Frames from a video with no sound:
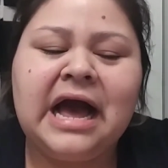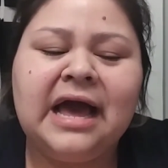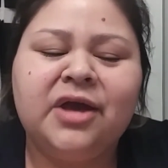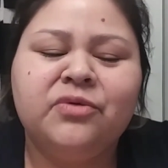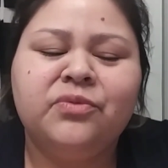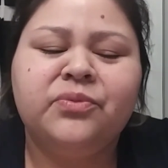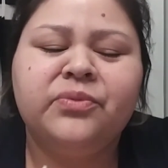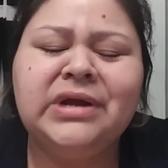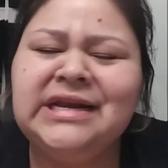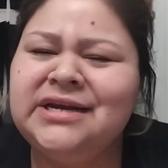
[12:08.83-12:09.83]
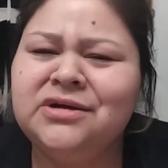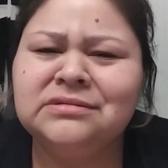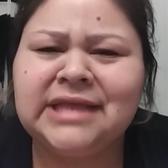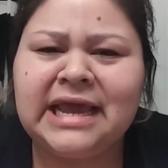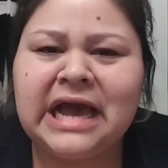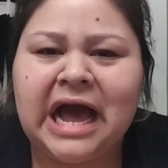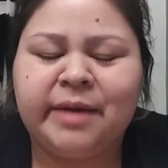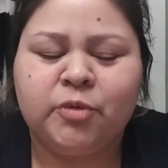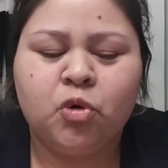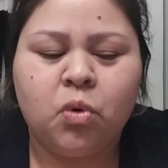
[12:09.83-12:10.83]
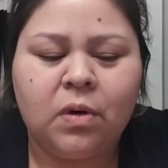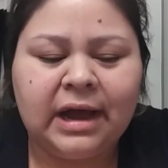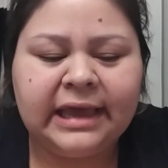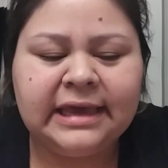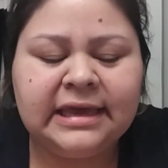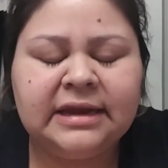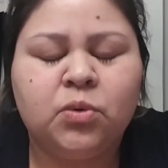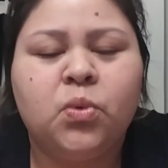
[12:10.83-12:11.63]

I really don't think I'm quiet.